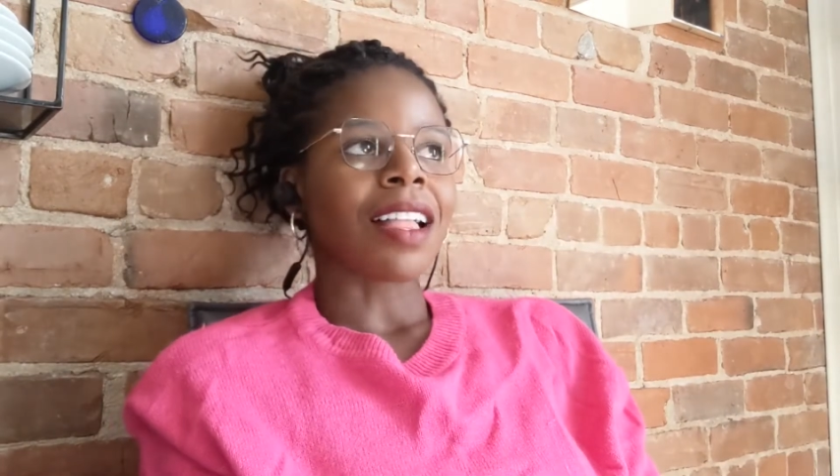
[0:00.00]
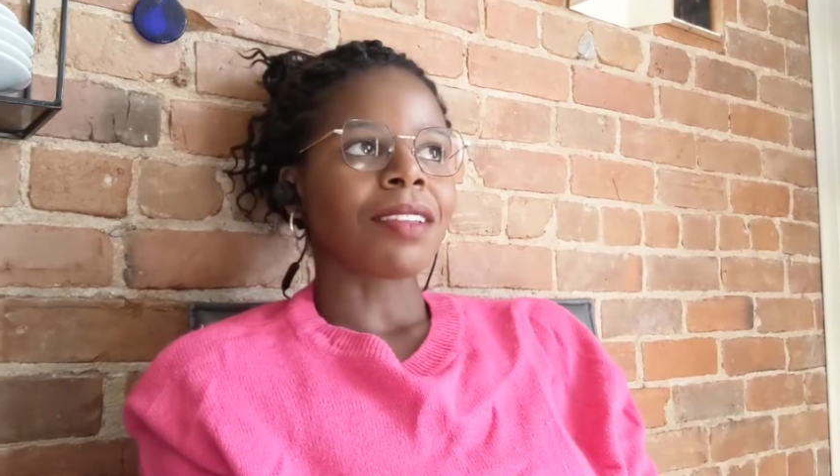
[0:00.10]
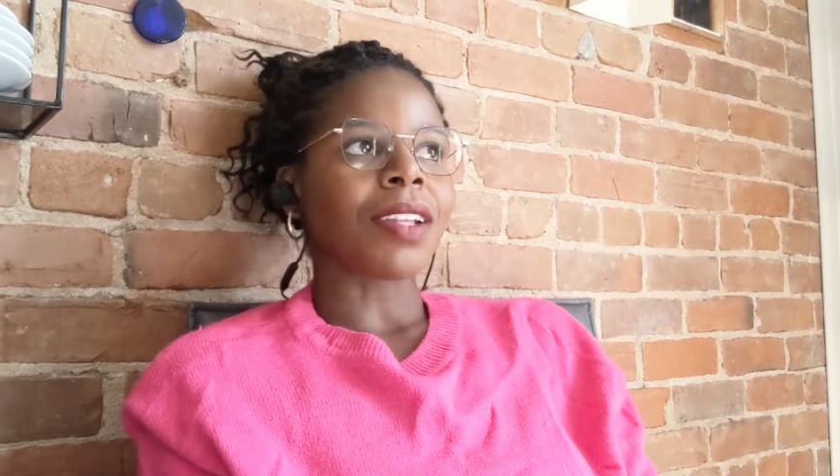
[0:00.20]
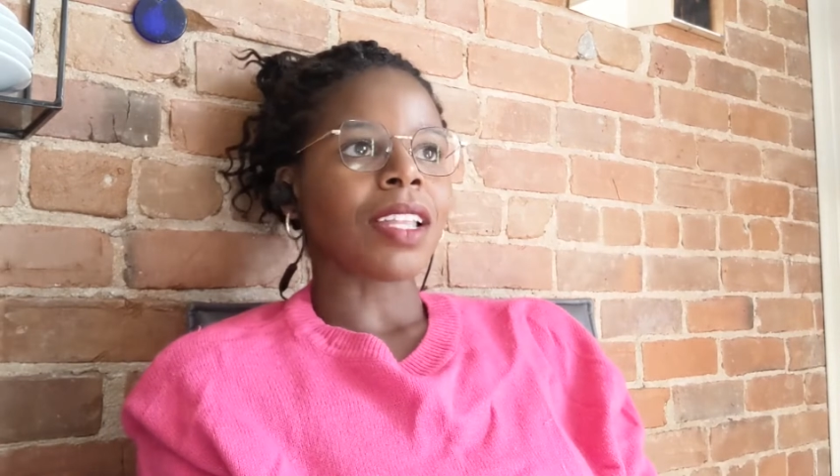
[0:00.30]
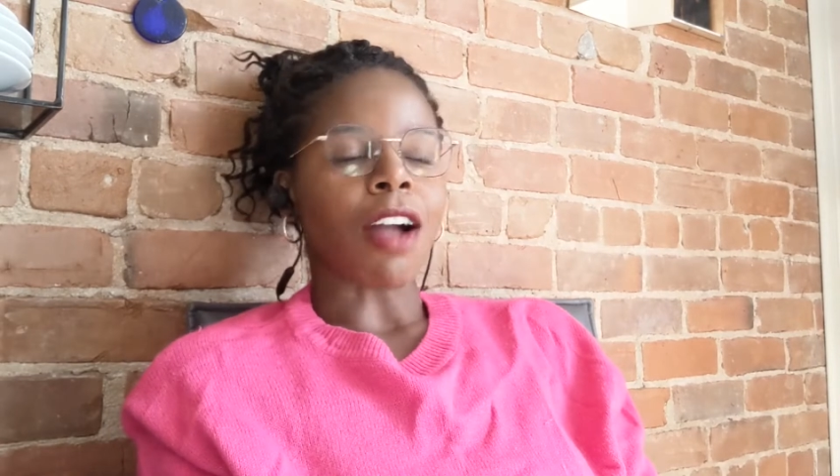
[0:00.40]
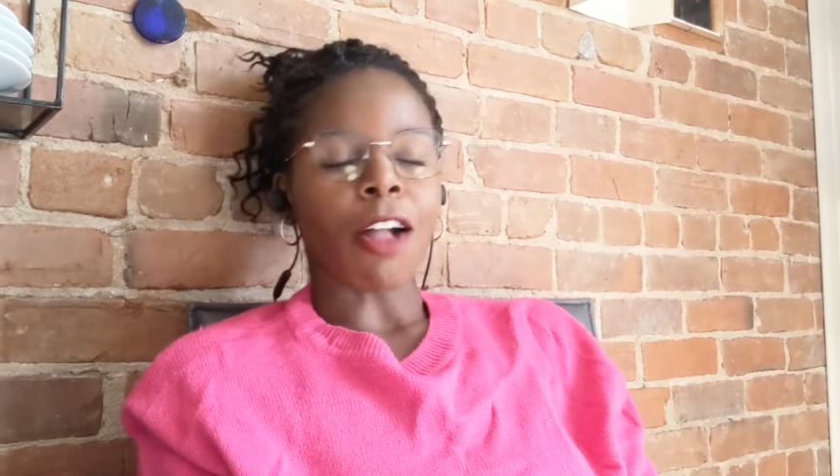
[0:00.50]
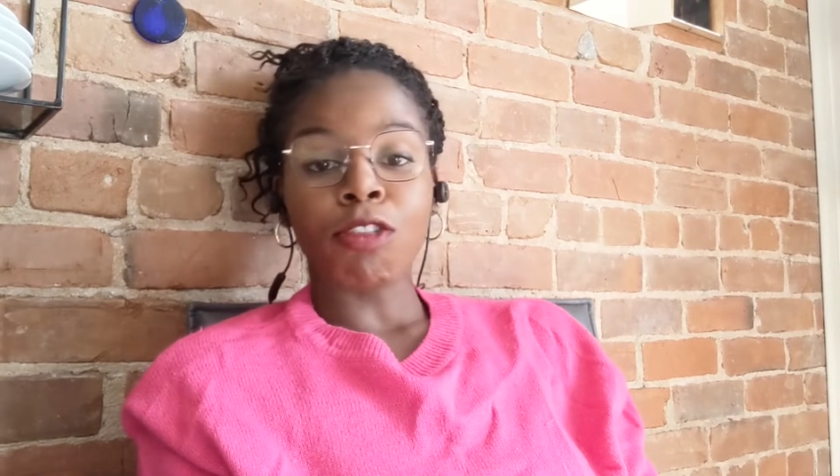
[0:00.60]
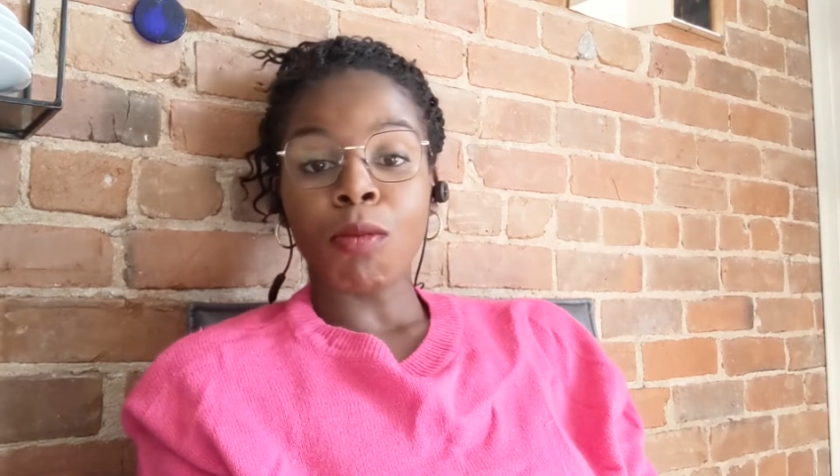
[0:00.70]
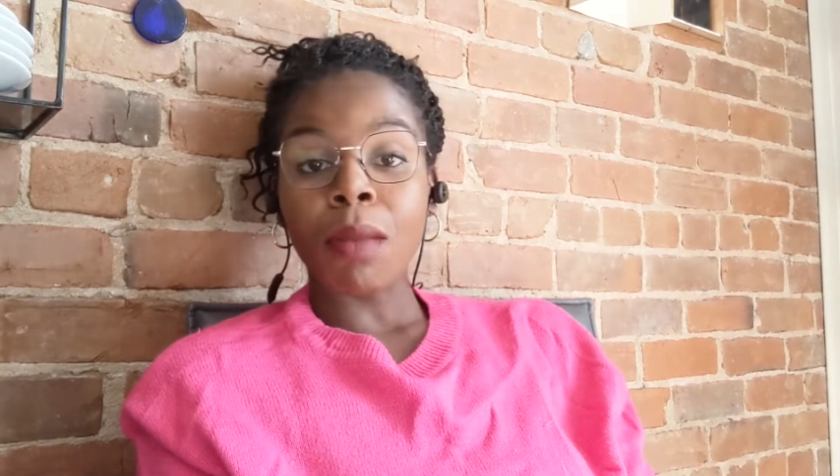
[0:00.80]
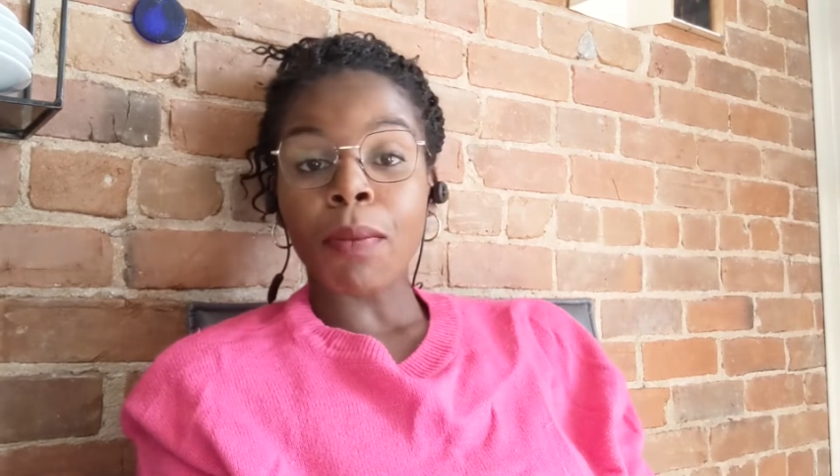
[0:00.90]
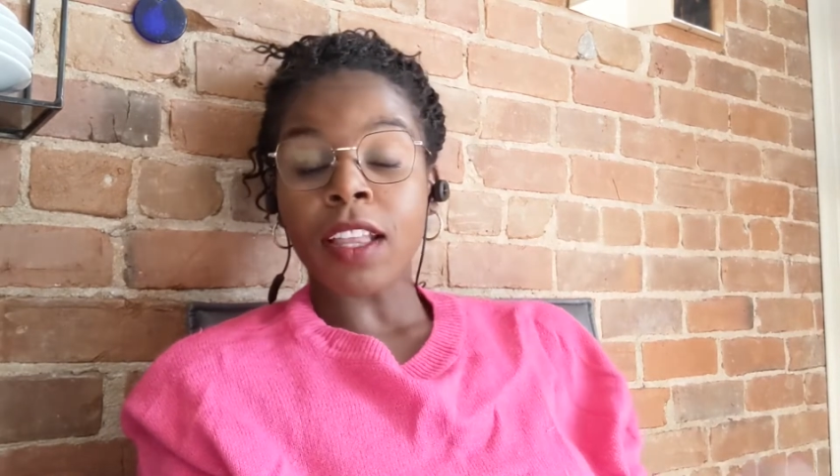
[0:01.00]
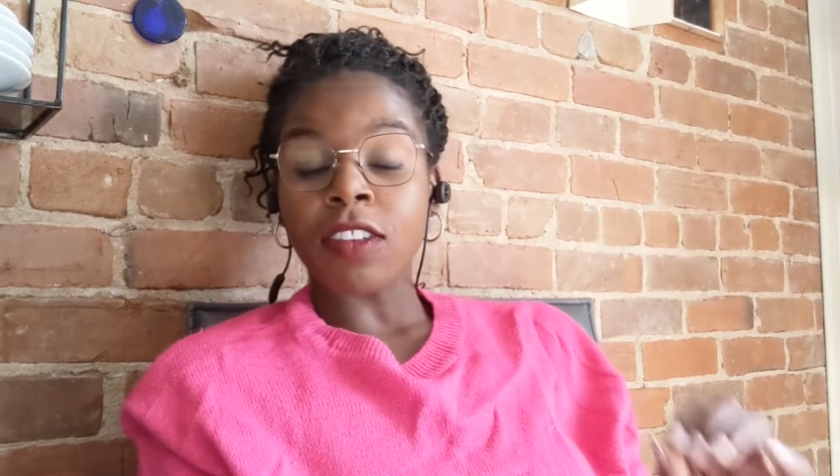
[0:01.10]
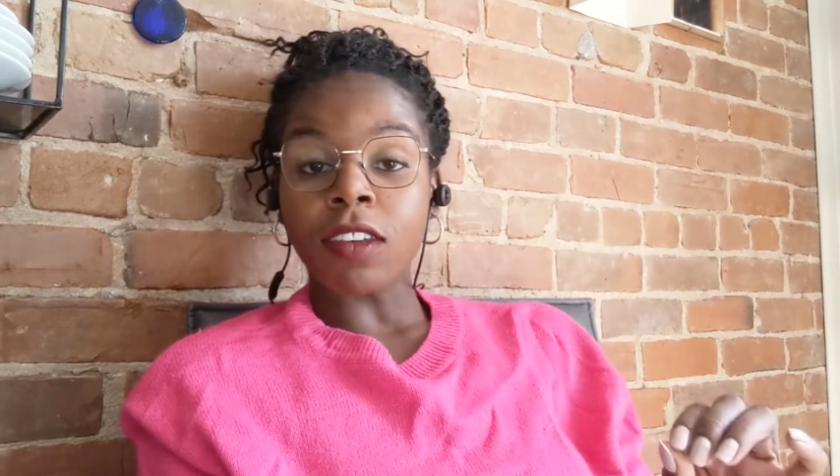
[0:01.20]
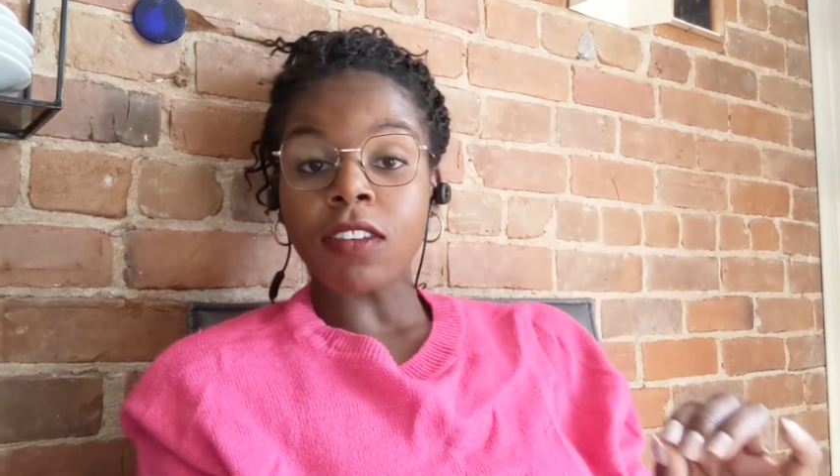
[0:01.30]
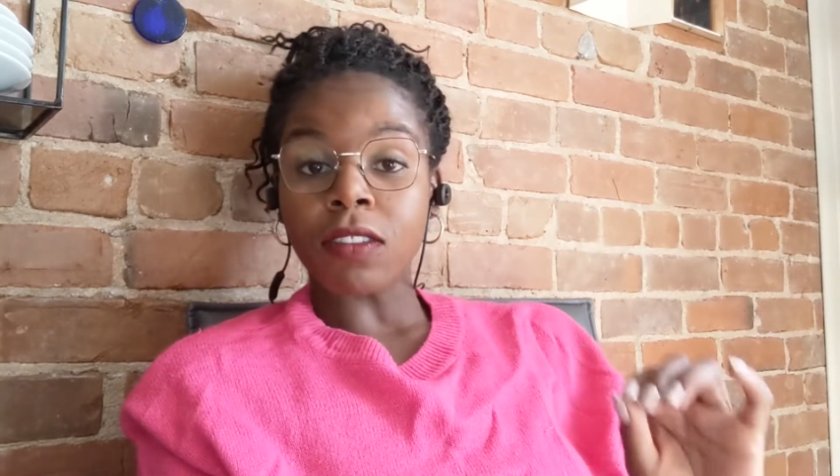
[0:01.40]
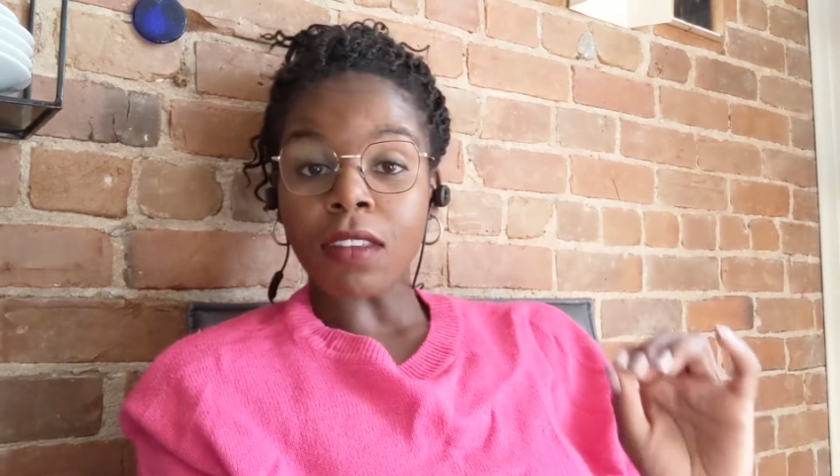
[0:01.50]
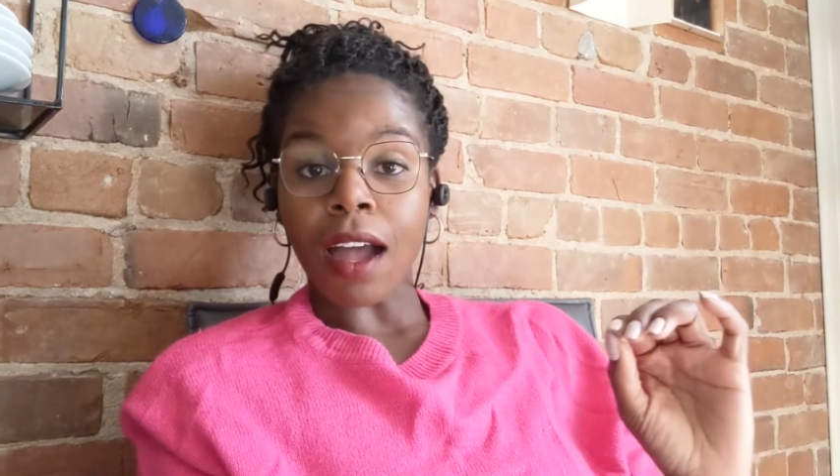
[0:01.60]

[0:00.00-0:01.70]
really got to me, but it's just